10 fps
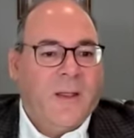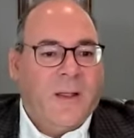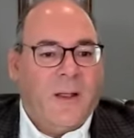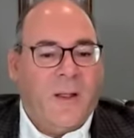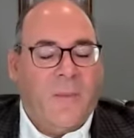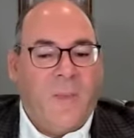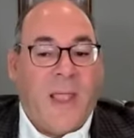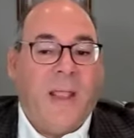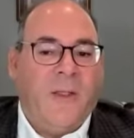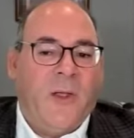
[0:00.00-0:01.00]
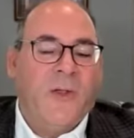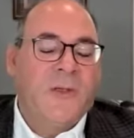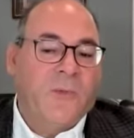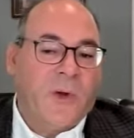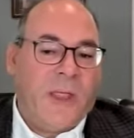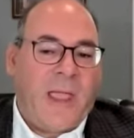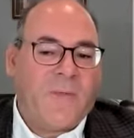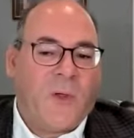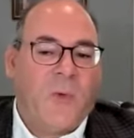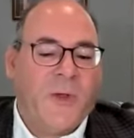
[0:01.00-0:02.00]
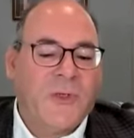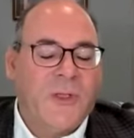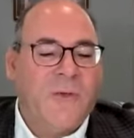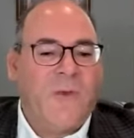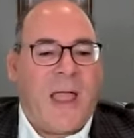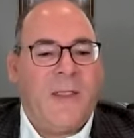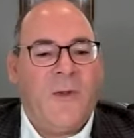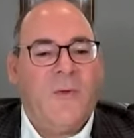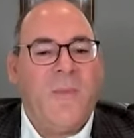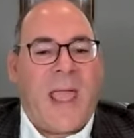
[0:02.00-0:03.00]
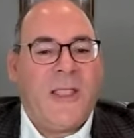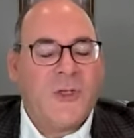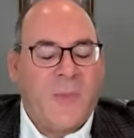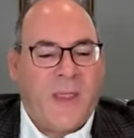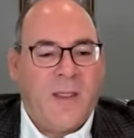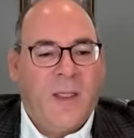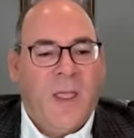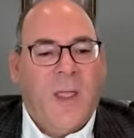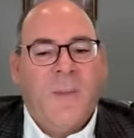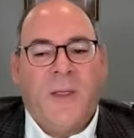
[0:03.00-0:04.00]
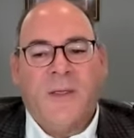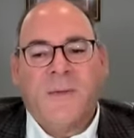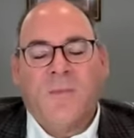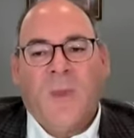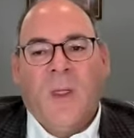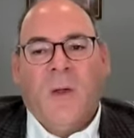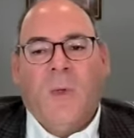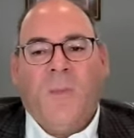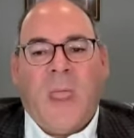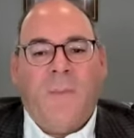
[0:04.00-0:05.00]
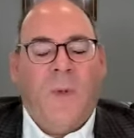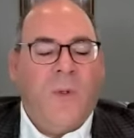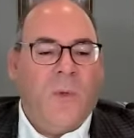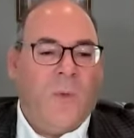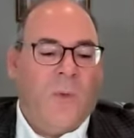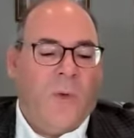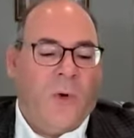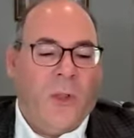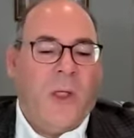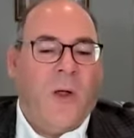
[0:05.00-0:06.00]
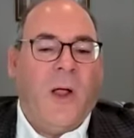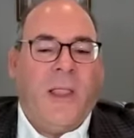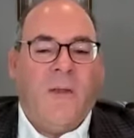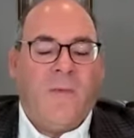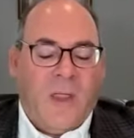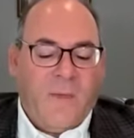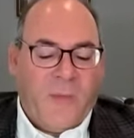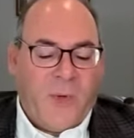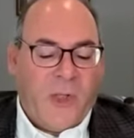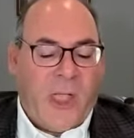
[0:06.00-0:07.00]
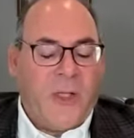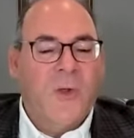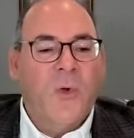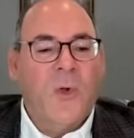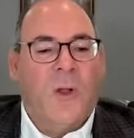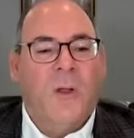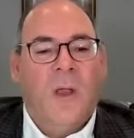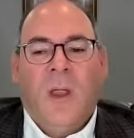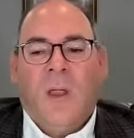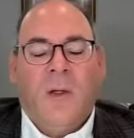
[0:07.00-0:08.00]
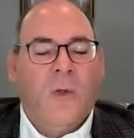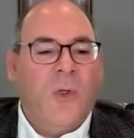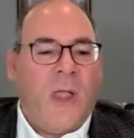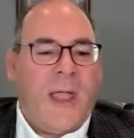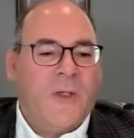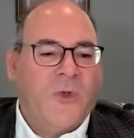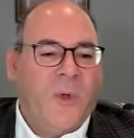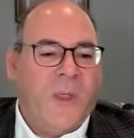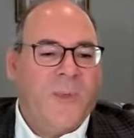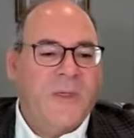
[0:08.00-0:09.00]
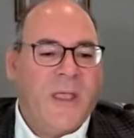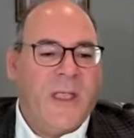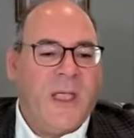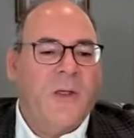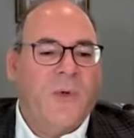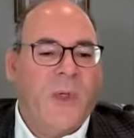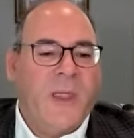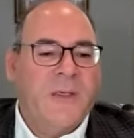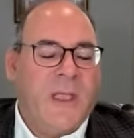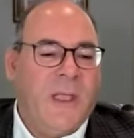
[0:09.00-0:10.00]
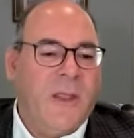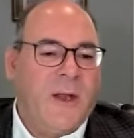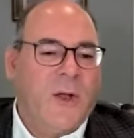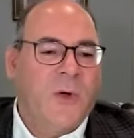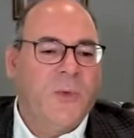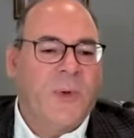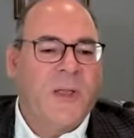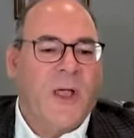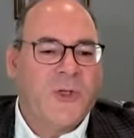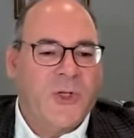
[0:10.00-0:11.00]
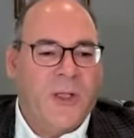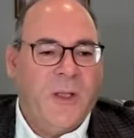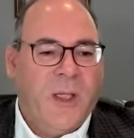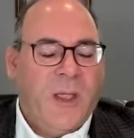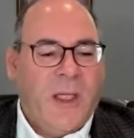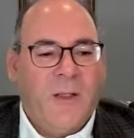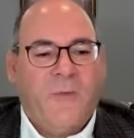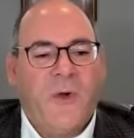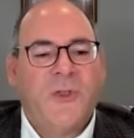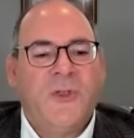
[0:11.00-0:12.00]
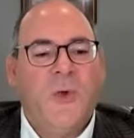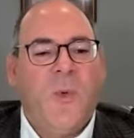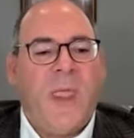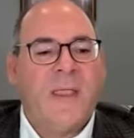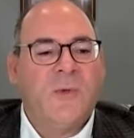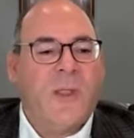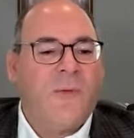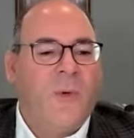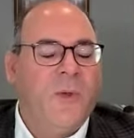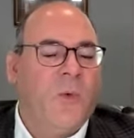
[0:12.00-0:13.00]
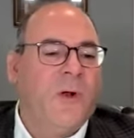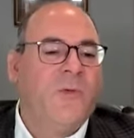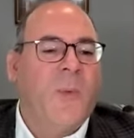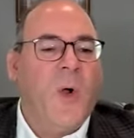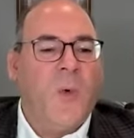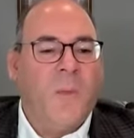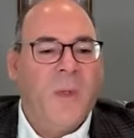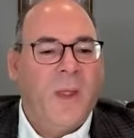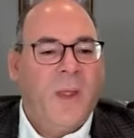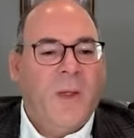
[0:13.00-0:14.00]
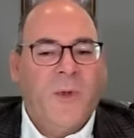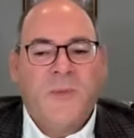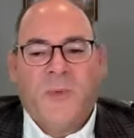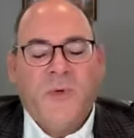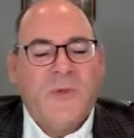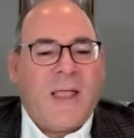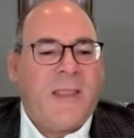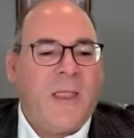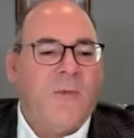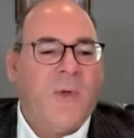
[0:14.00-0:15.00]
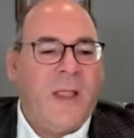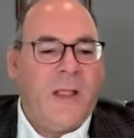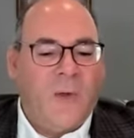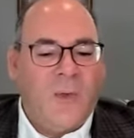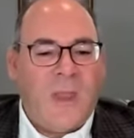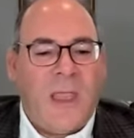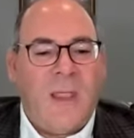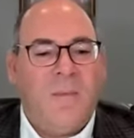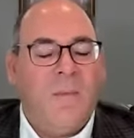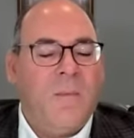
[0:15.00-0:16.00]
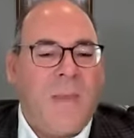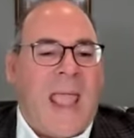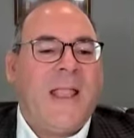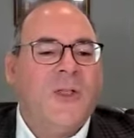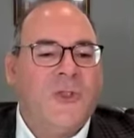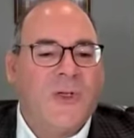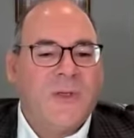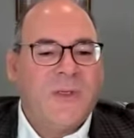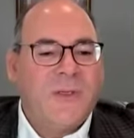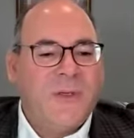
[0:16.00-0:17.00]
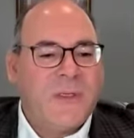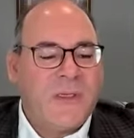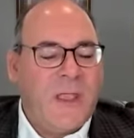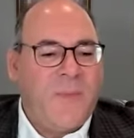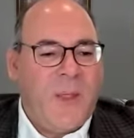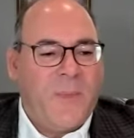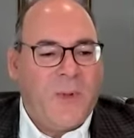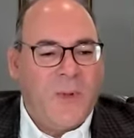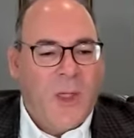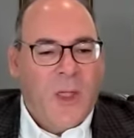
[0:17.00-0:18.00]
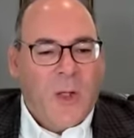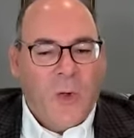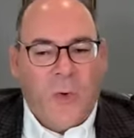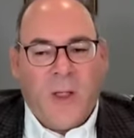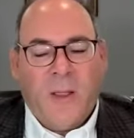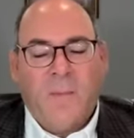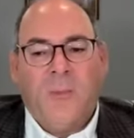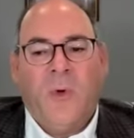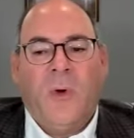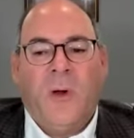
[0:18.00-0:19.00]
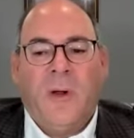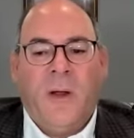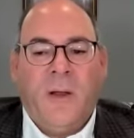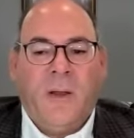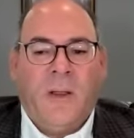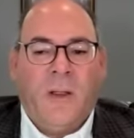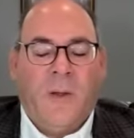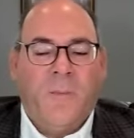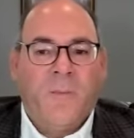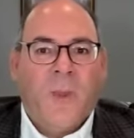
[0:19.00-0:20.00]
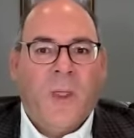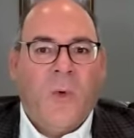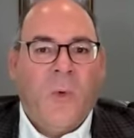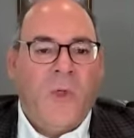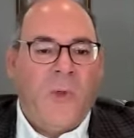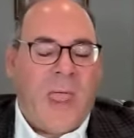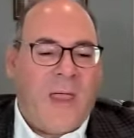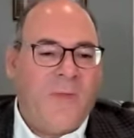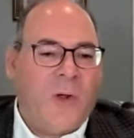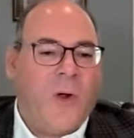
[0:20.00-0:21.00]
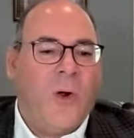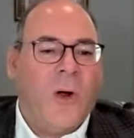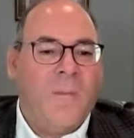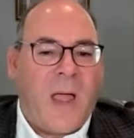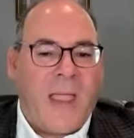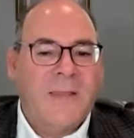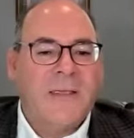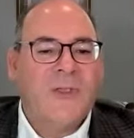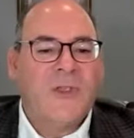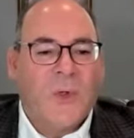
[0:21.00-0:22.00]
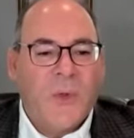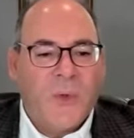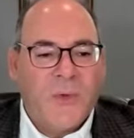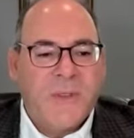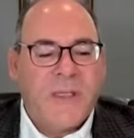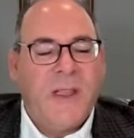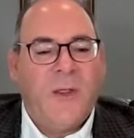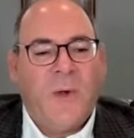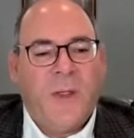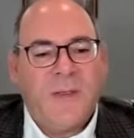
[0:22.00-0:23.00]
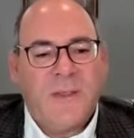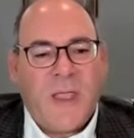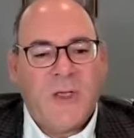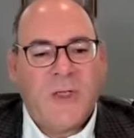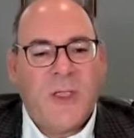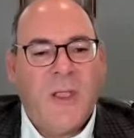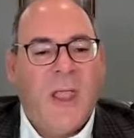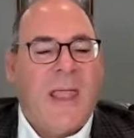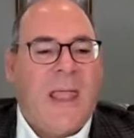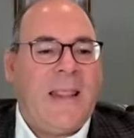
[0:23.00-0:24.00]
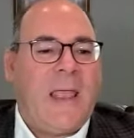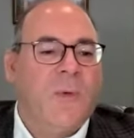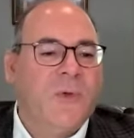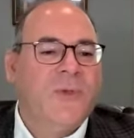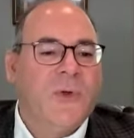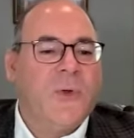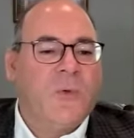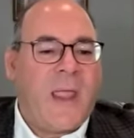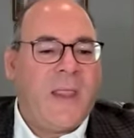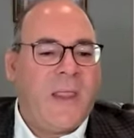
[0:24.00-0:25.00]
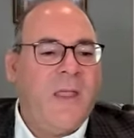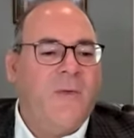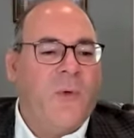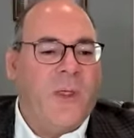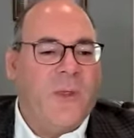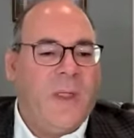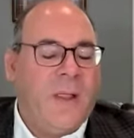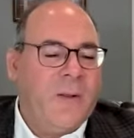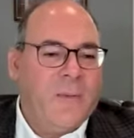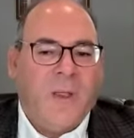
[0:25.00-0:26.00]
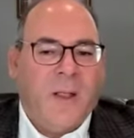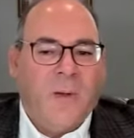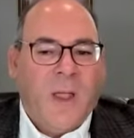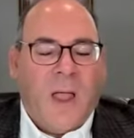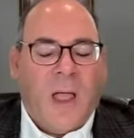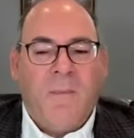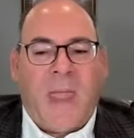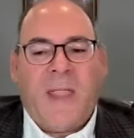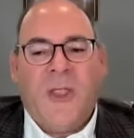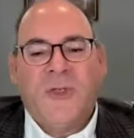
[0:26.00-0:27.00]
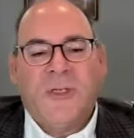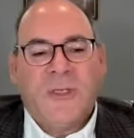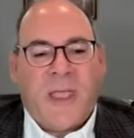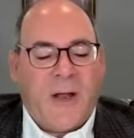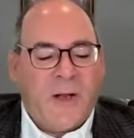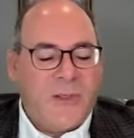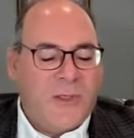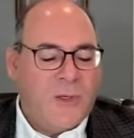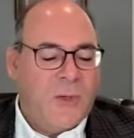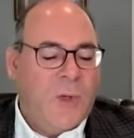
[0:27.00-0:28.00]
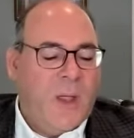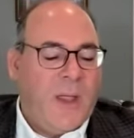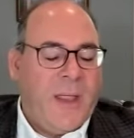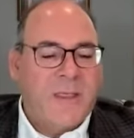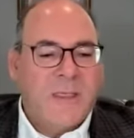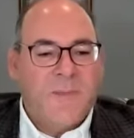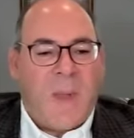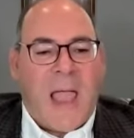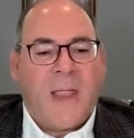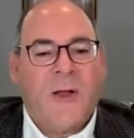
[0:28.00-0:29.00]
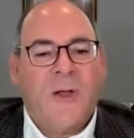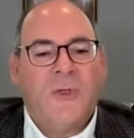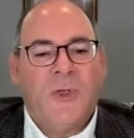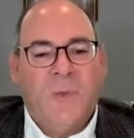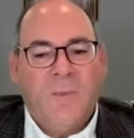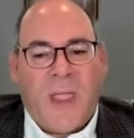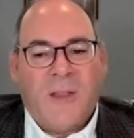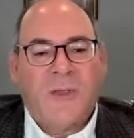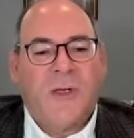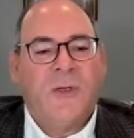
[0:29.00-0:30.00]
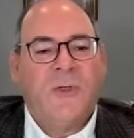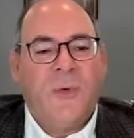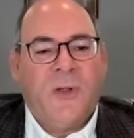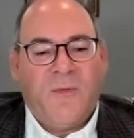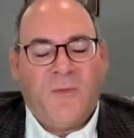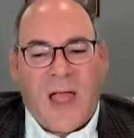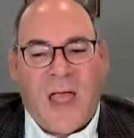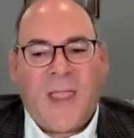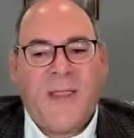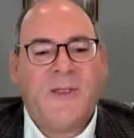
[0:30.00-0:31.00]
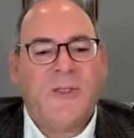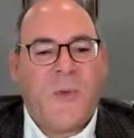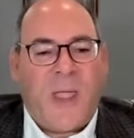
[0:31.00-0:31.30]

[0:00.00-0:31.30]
Um, and then you also really have to question the value of management because when people early on, even when you look at Google, Google had a 20% increase in their code production in the first two weeks when everyone worked from home which proves out that you really don't need managers. You just need people who can who are eh, you know who you have their heart, minds, and souls in the organization, right. and they will do the right thing for you. They don't, you know, a manager is there to inspire, to mentor, to advise, to